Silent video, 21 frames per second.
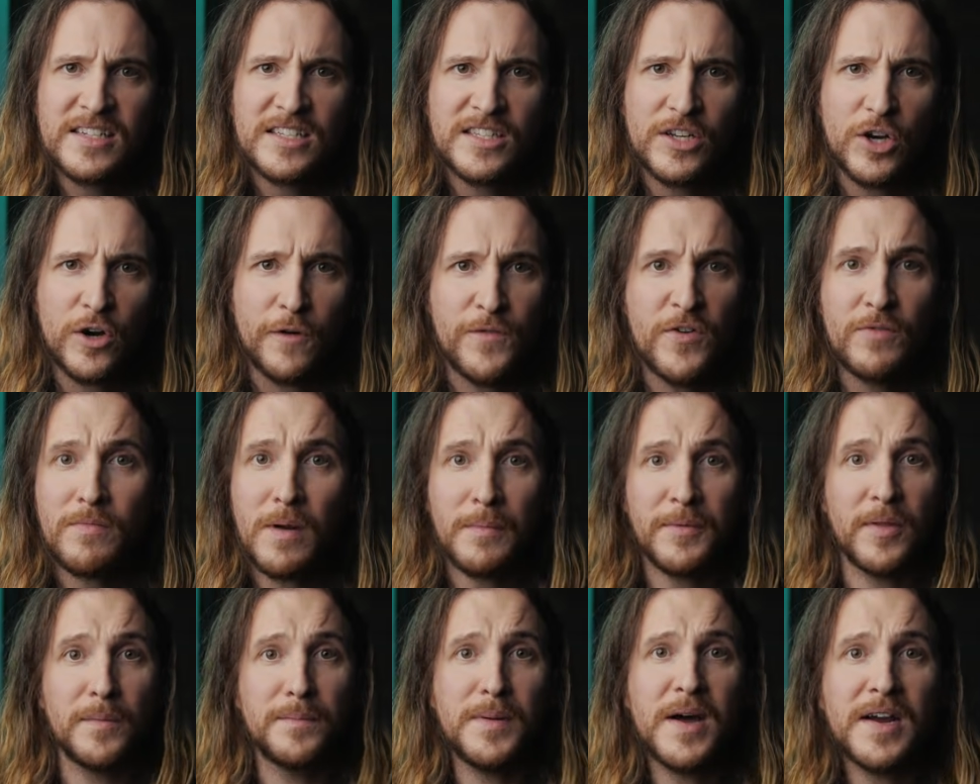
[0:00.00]
So if you
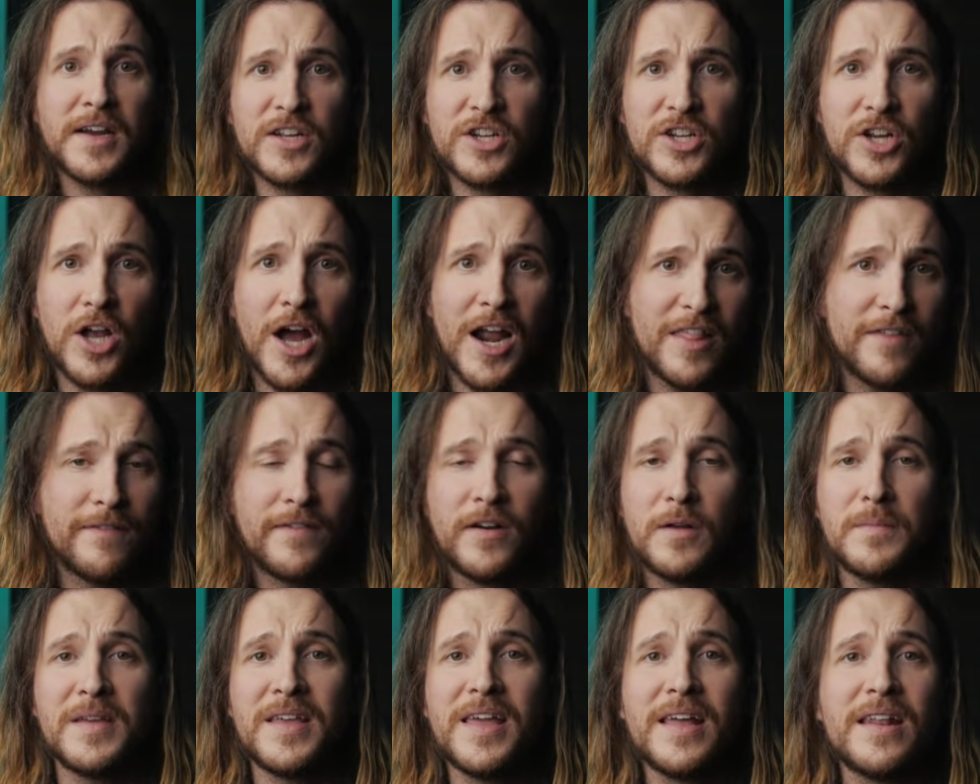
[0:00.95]
remember the bucket shot at the
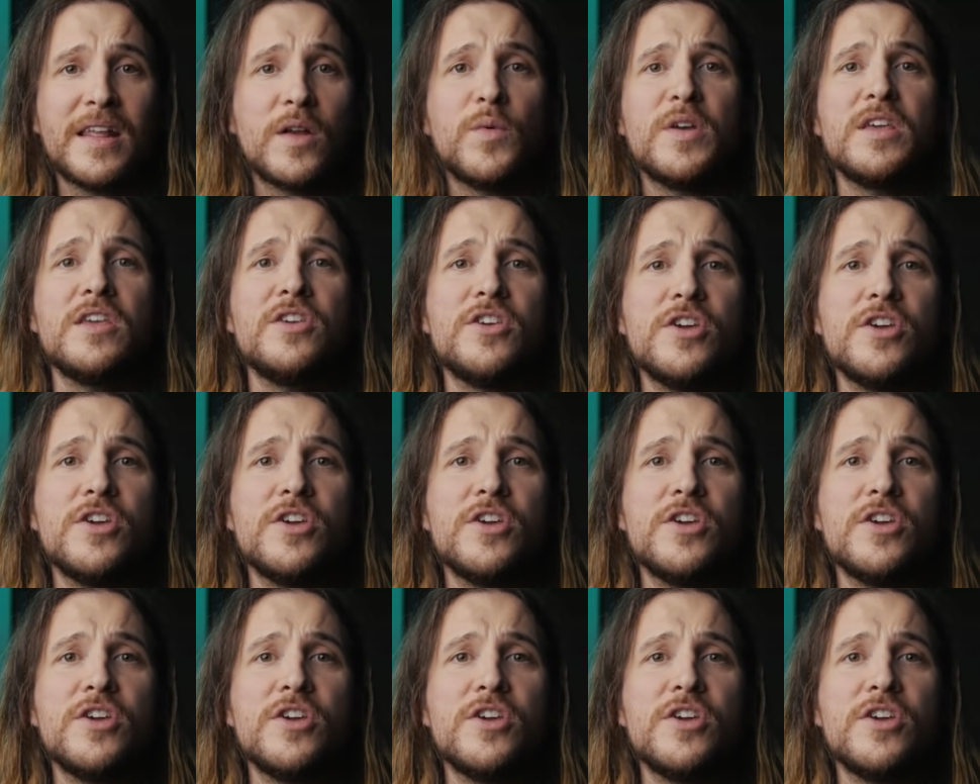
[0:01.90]
very beginning, we